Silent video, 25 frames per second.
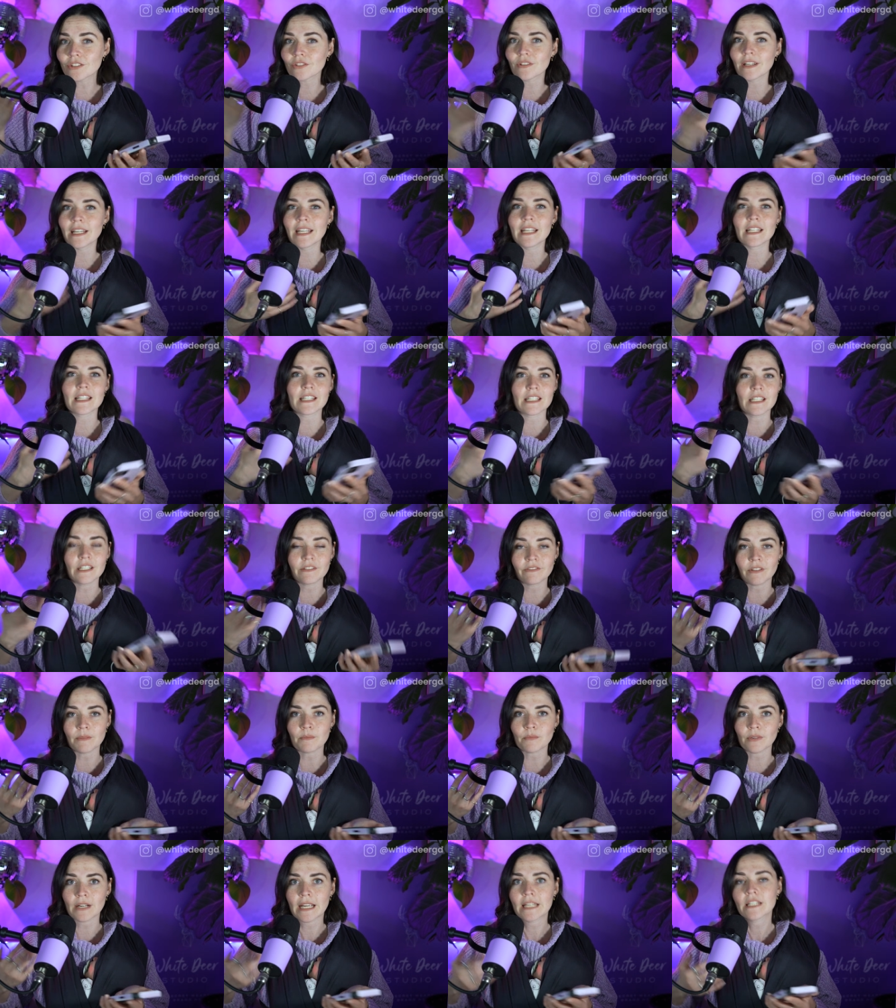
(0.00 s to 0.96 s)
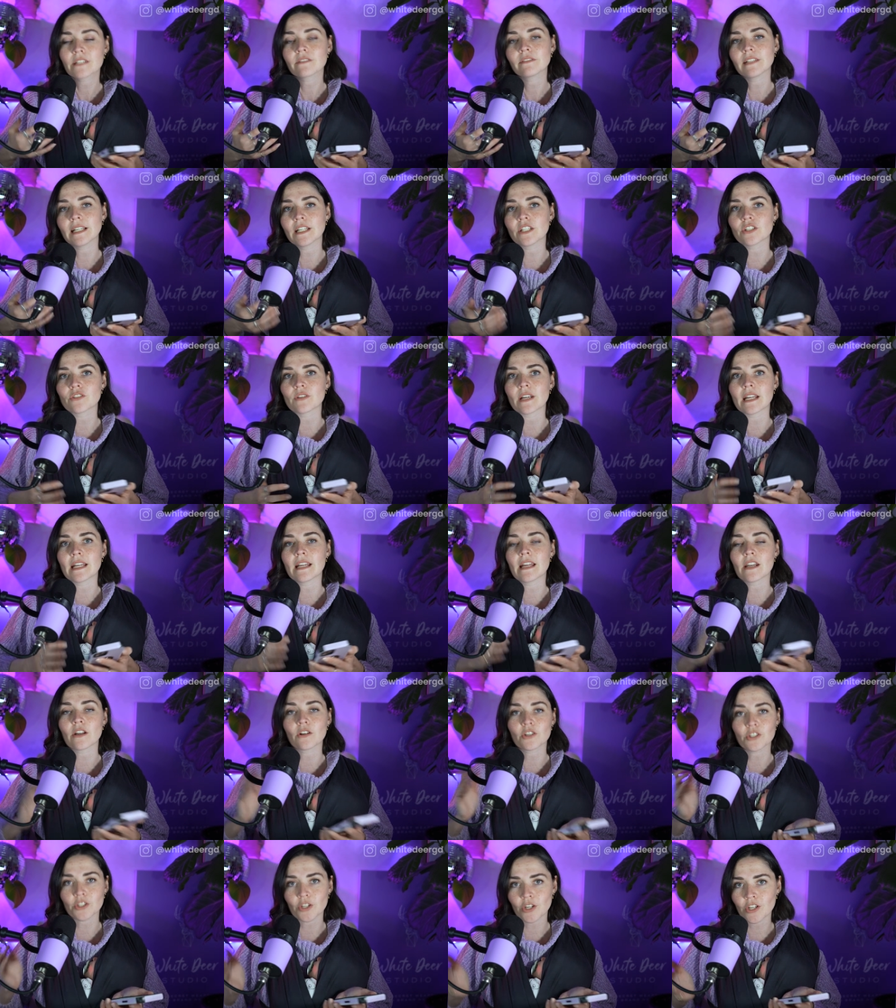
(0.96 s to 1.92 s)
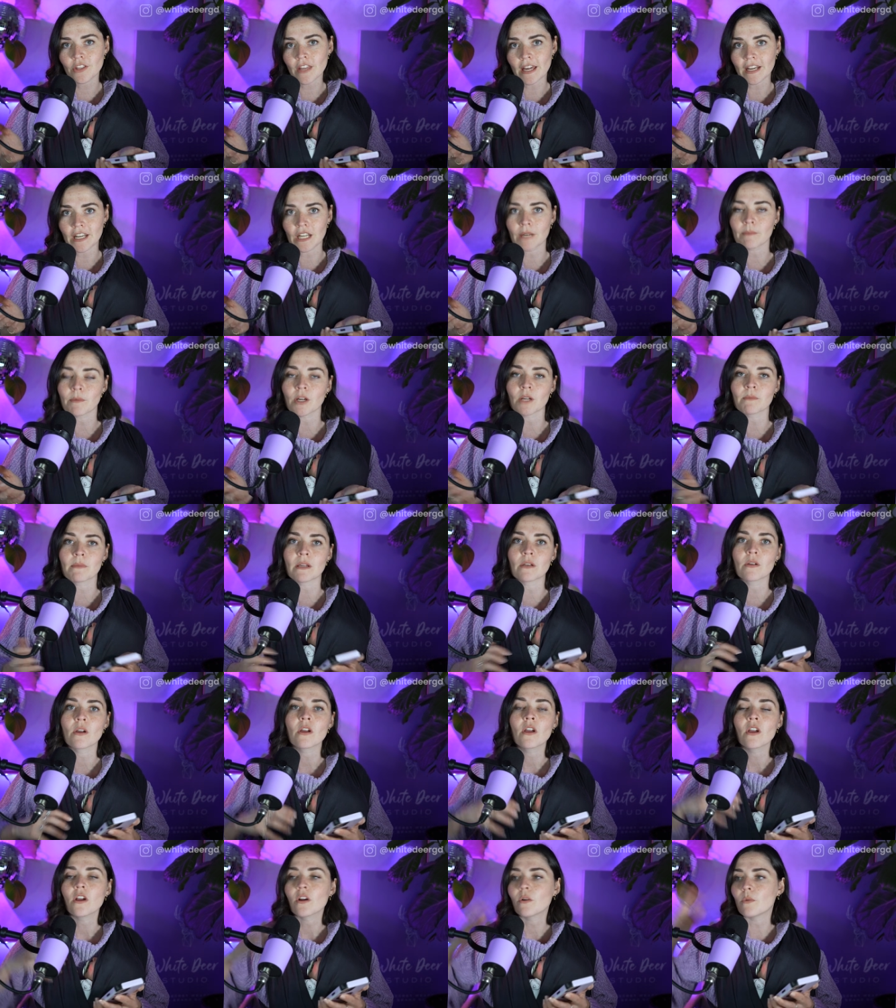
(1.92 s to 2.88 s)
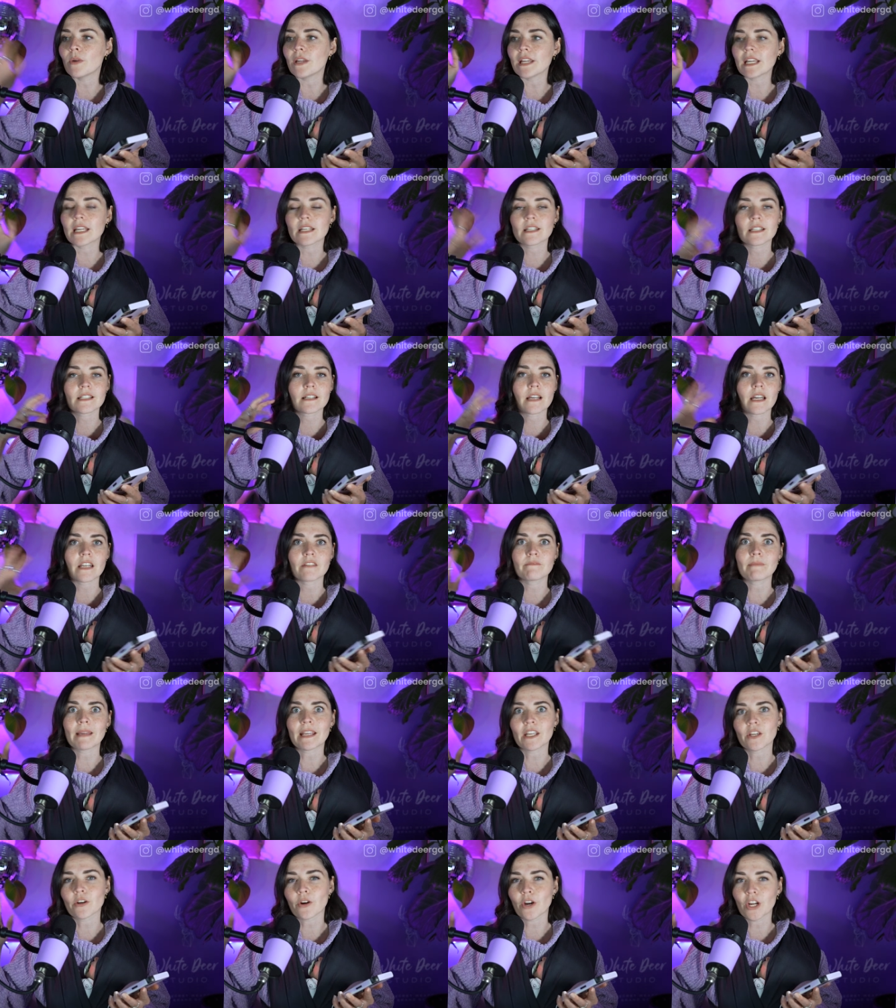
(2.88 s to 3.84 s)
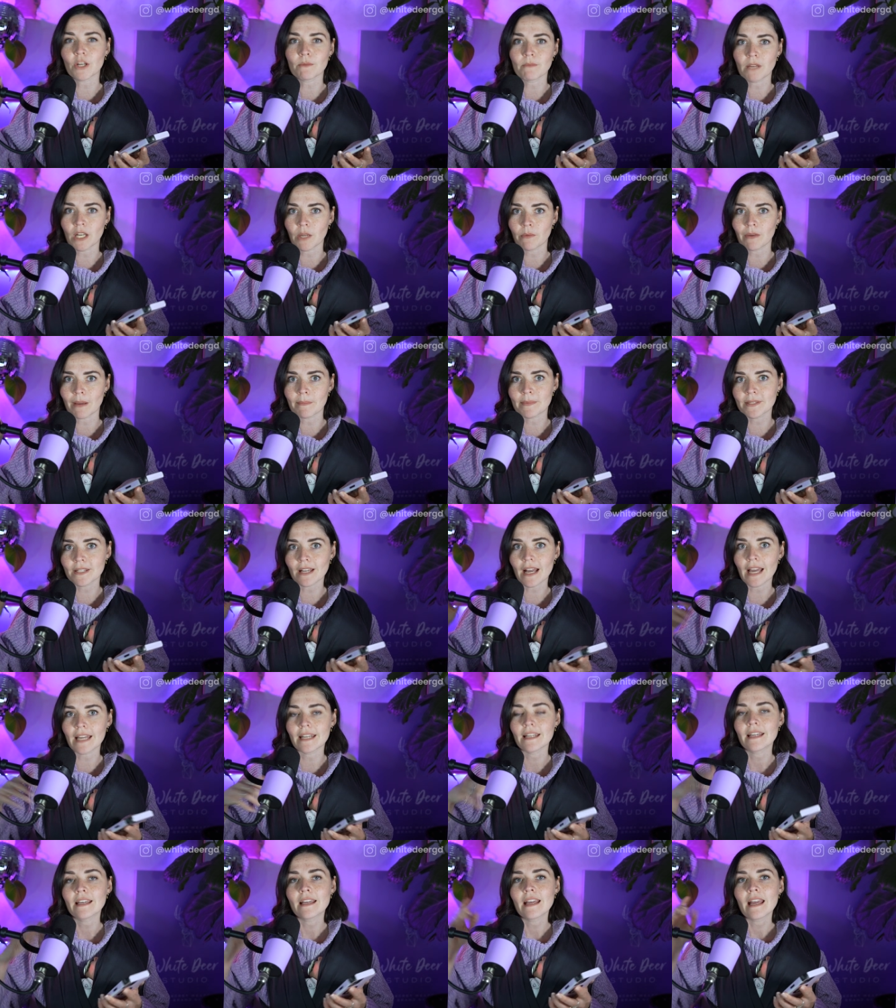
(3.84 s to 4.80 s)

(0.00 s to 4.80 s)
tree. It's a different brand of link tree. And I'll show you that in a moment where you can just kind of make your own mini website.